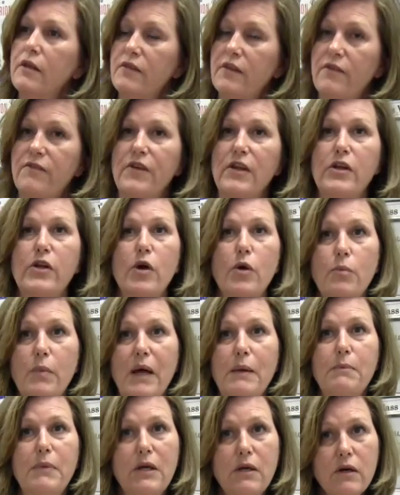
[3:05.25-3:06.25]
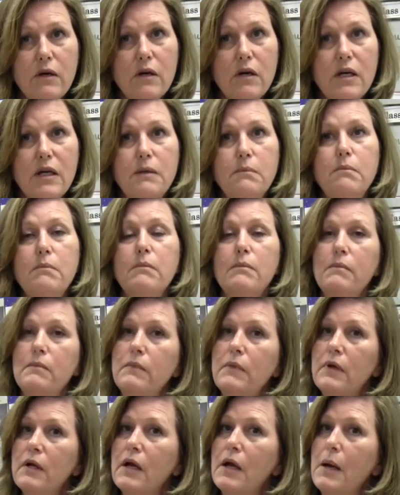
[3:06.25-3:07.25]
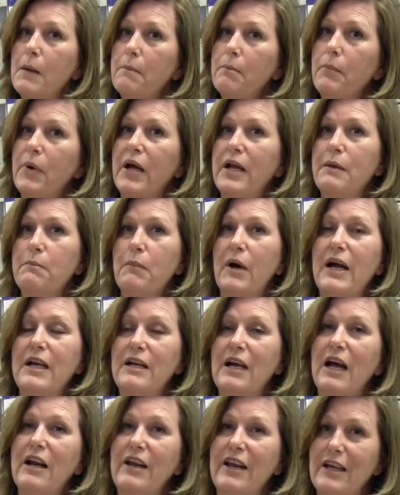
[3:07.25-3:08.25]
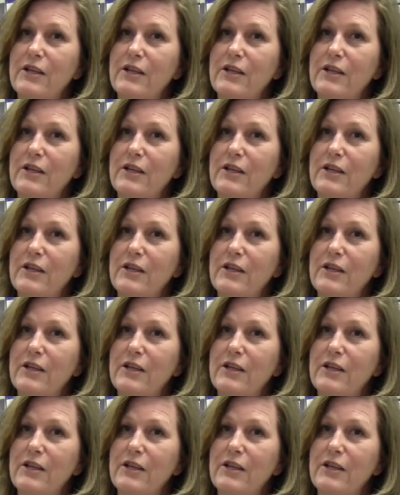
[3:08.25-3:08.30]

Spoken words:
The video might be good, but it might not